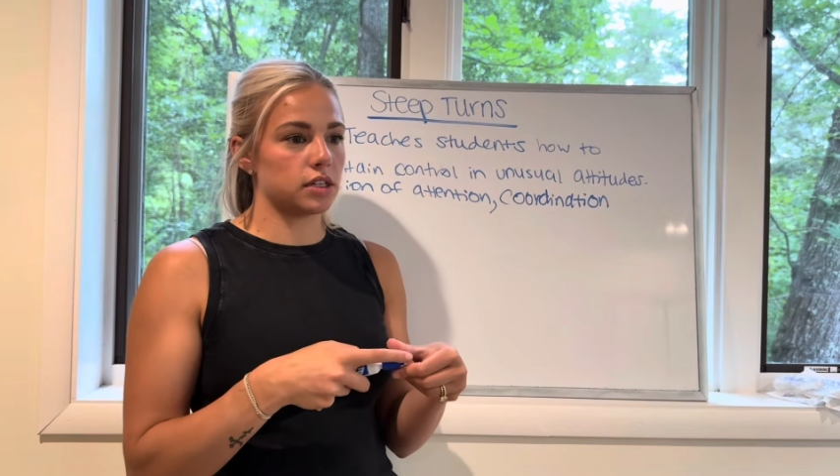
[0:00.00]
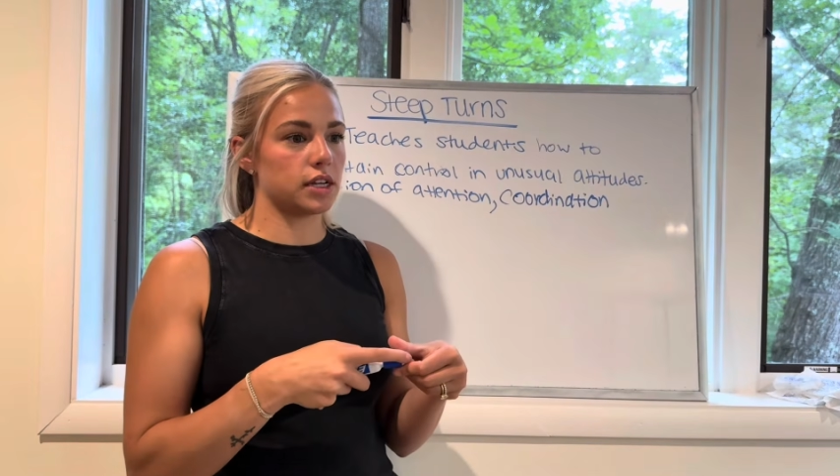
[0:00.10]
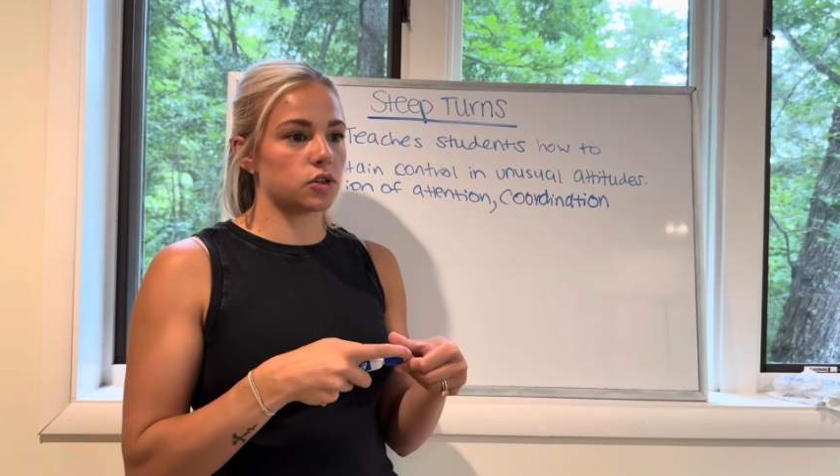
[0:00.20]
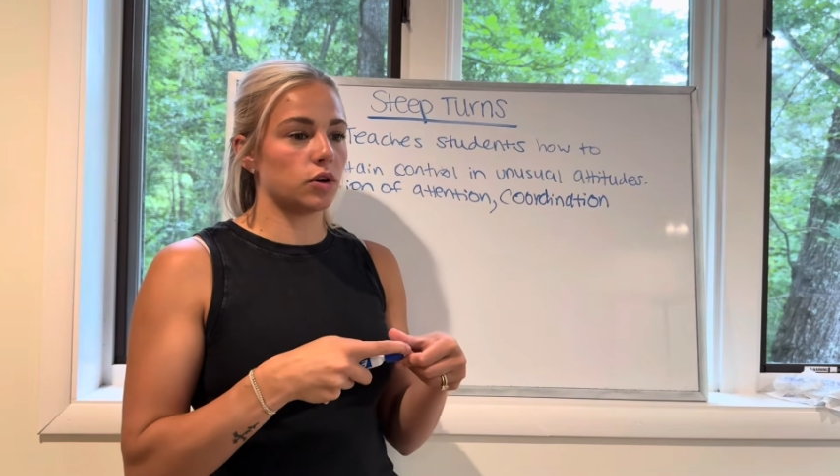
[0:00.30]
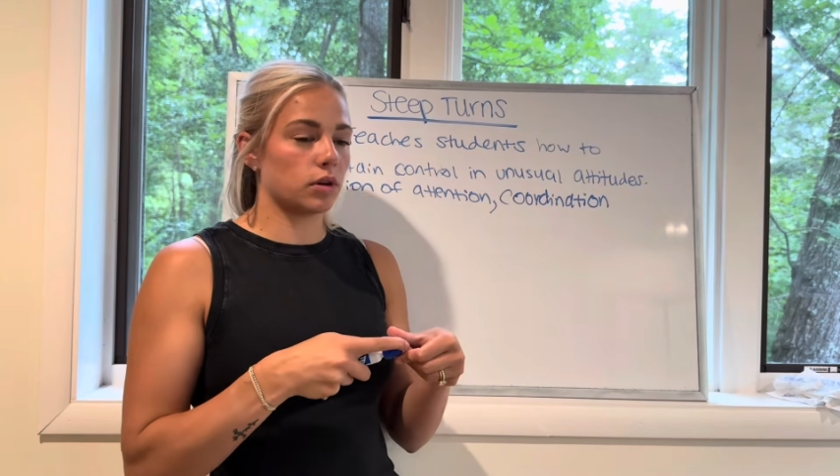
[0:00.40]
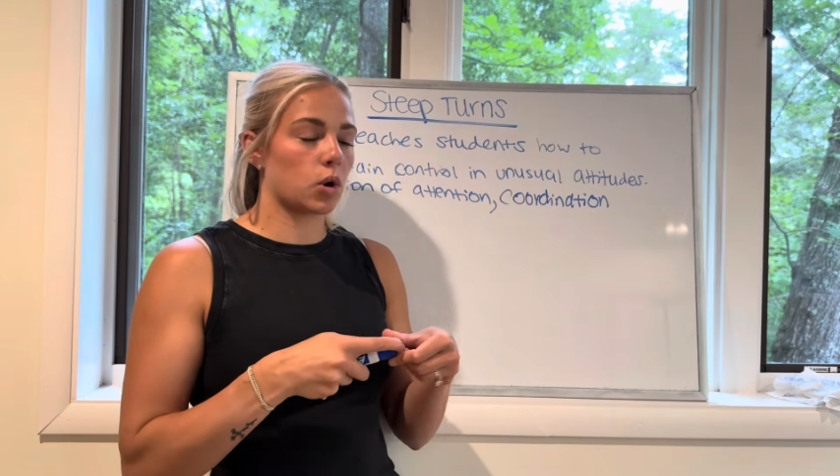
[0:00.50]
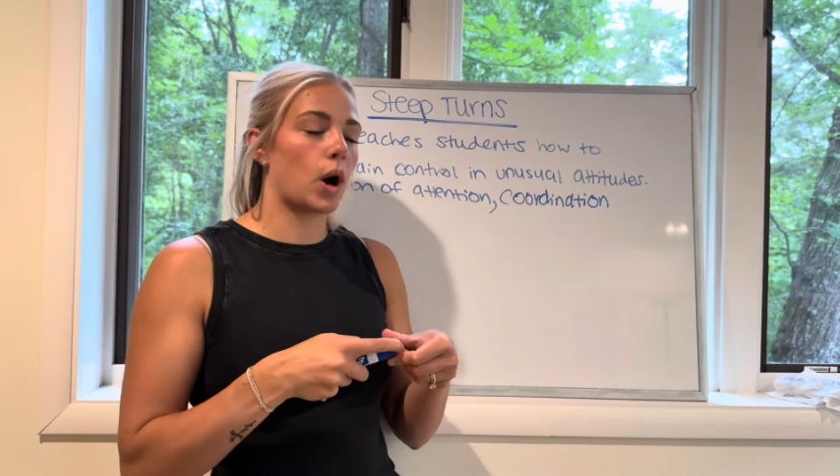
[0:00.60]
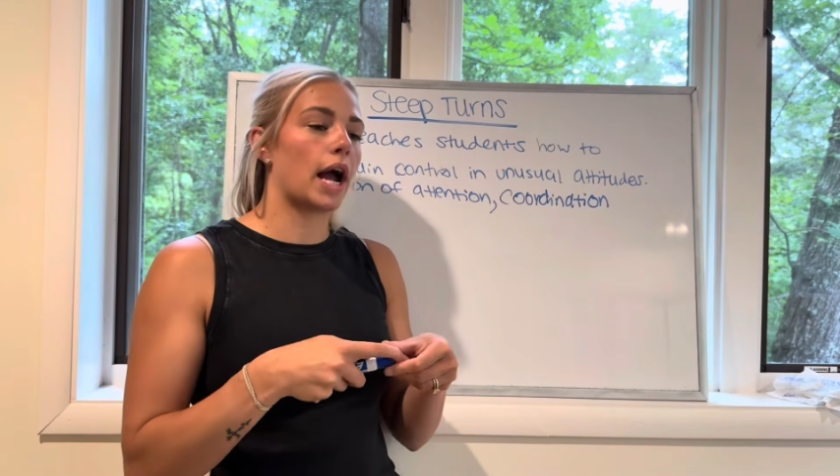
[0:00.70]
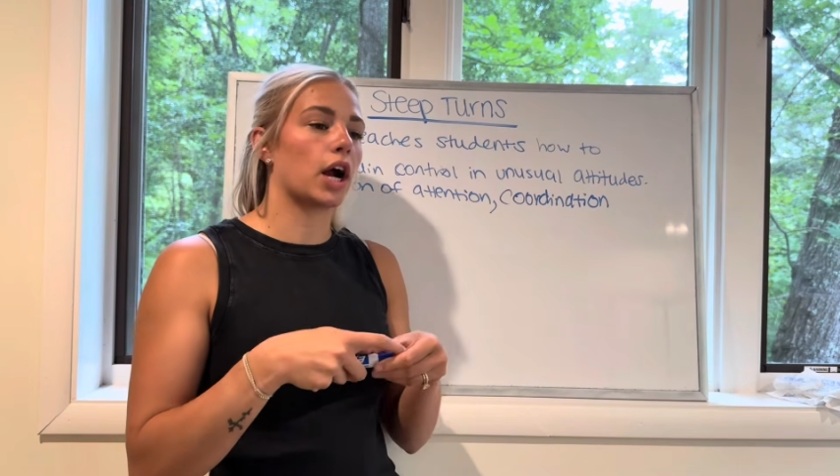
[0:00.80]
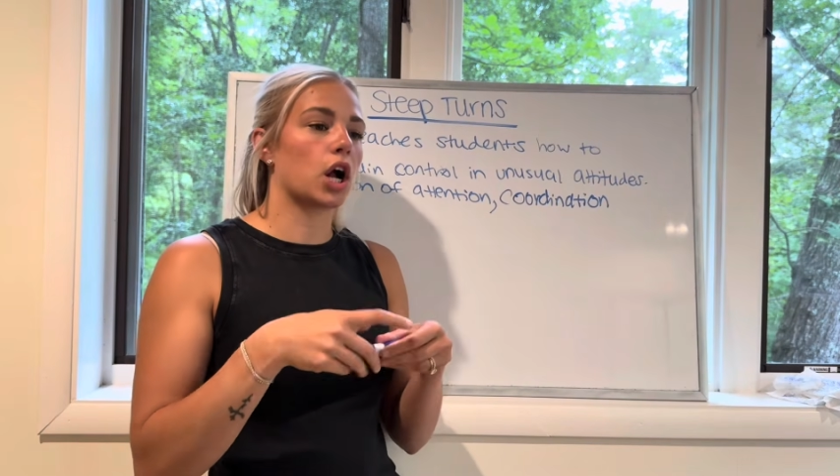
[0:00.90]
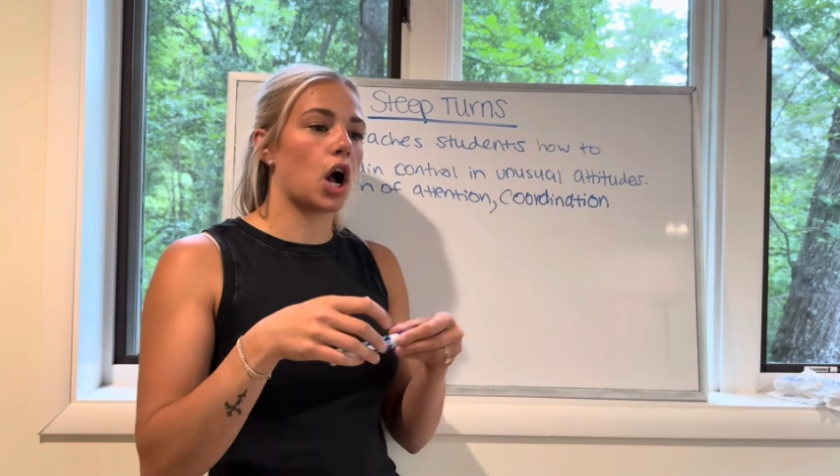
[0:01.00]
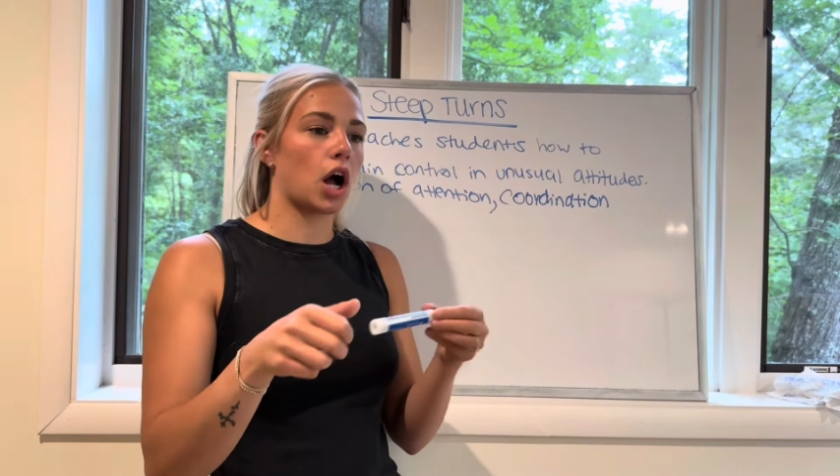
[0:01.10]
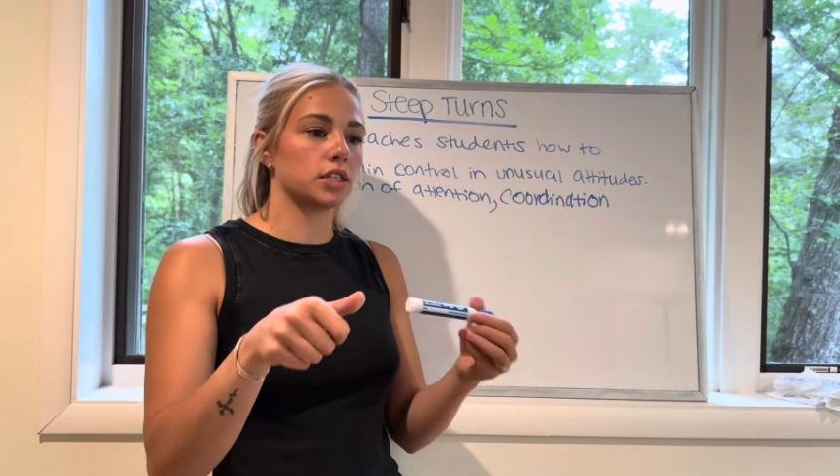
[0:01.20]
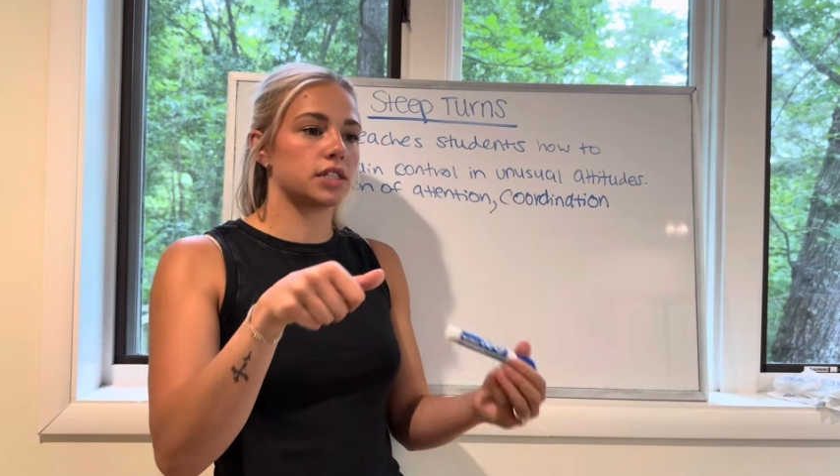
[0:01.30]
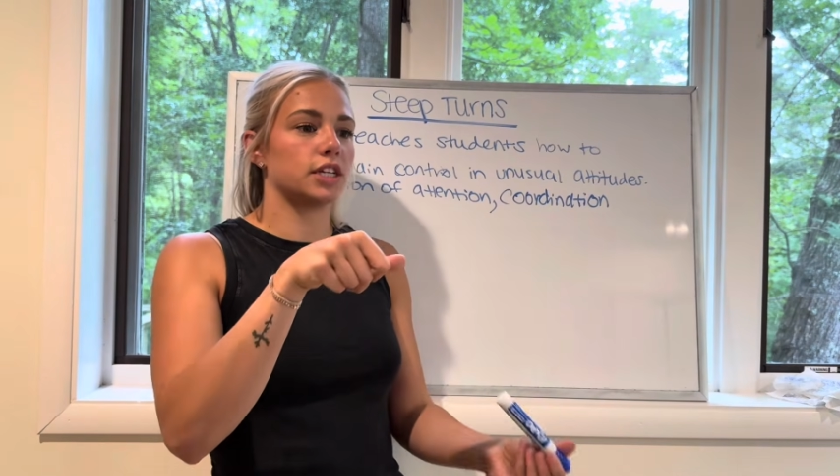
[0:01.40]
it's going to require
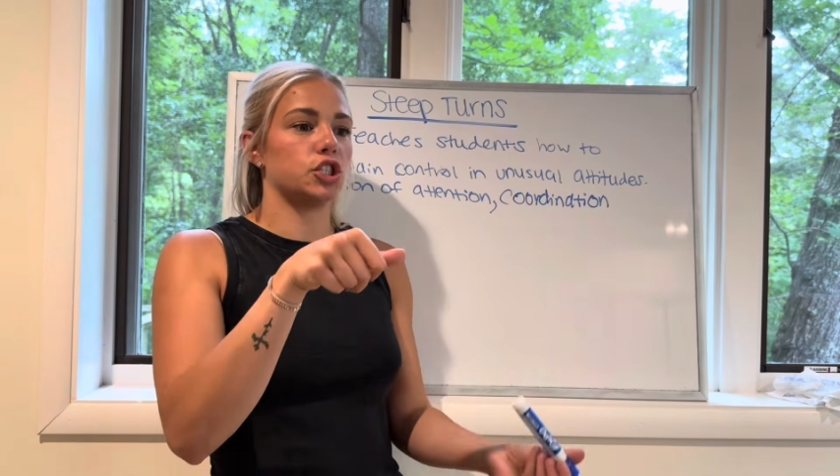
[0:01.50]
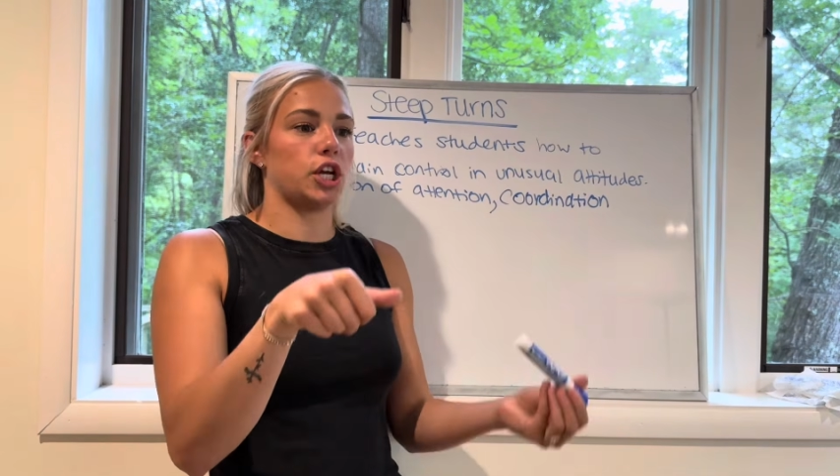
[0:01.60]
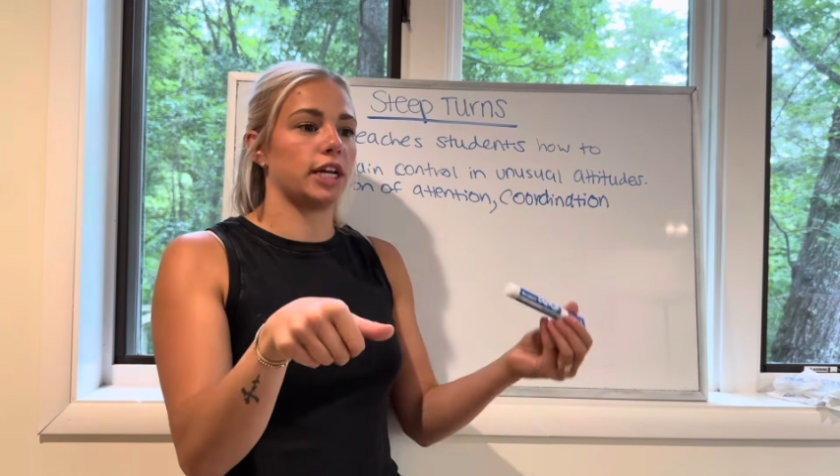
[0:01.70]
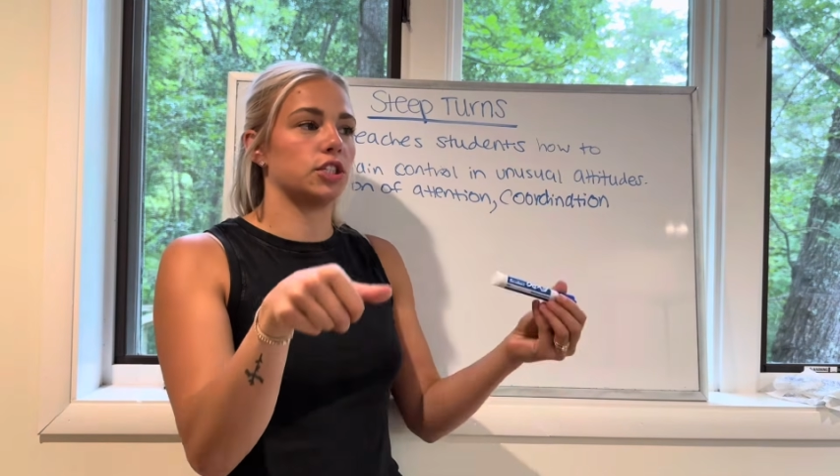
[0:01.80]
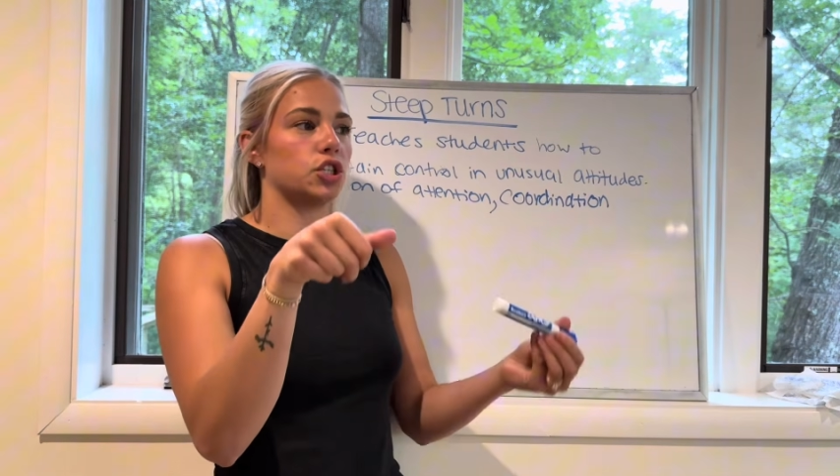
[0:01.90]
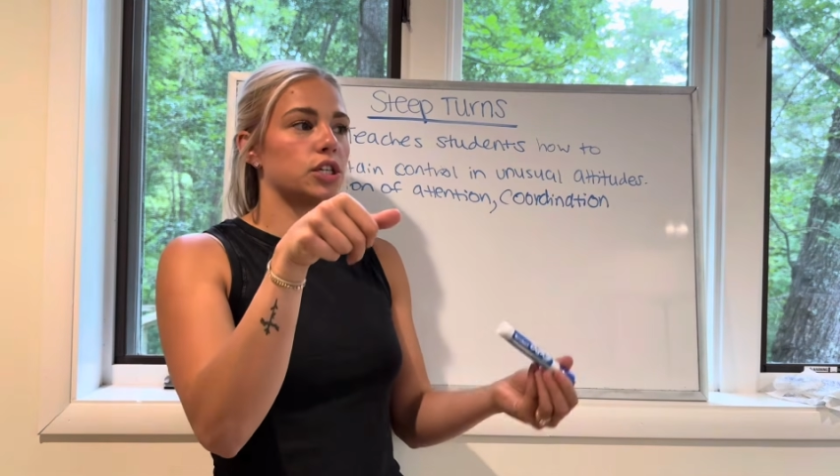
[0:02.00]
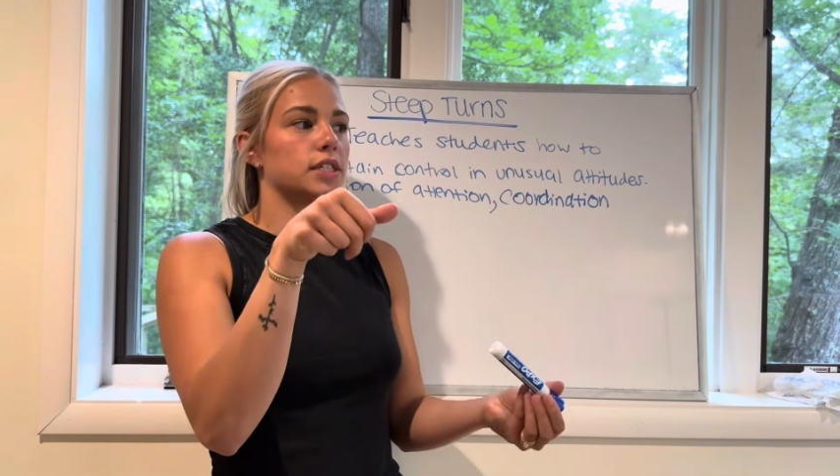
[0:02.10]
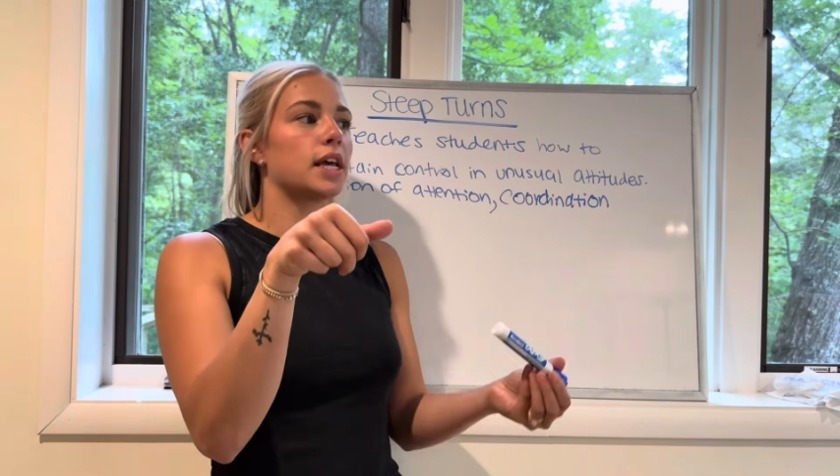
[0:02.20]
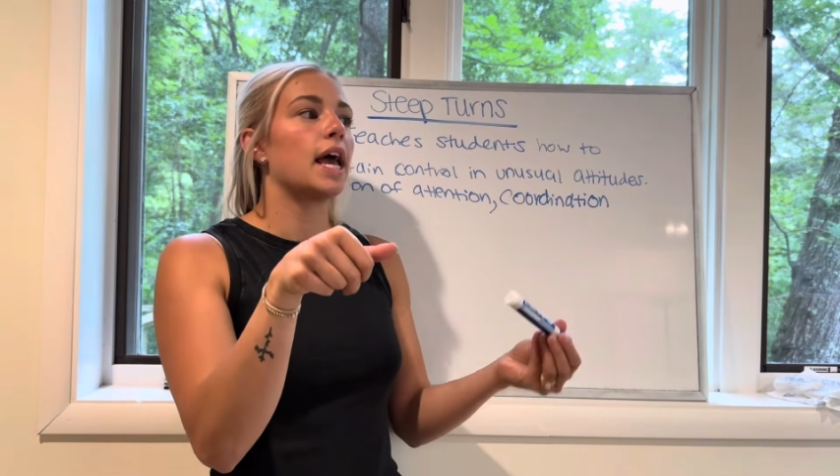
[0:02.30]
constant changes